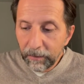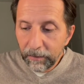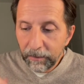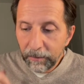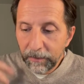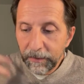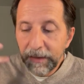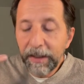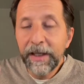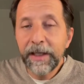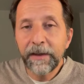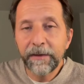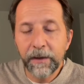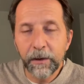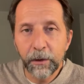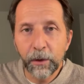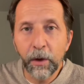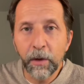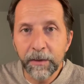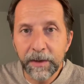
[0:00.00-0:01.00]
say
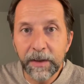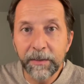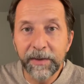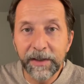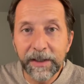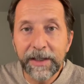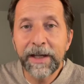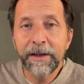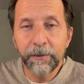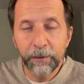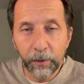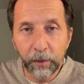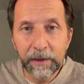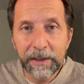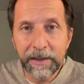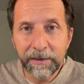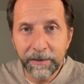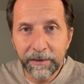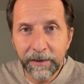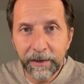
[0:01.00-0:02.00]
this concept again to
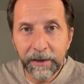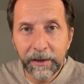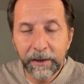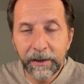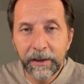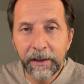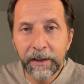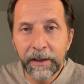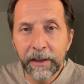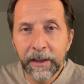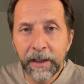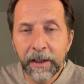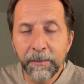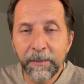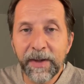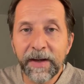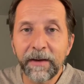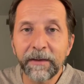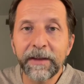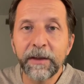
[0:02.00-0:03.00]
Dante in uh,
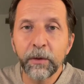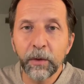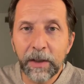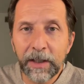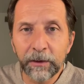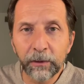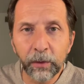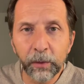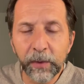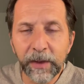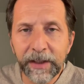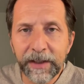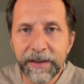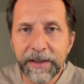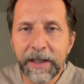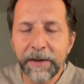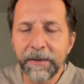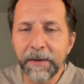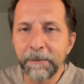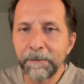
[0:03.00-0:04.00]
Paradiso Canto
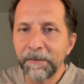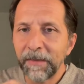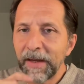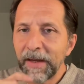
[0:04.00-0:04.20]
27.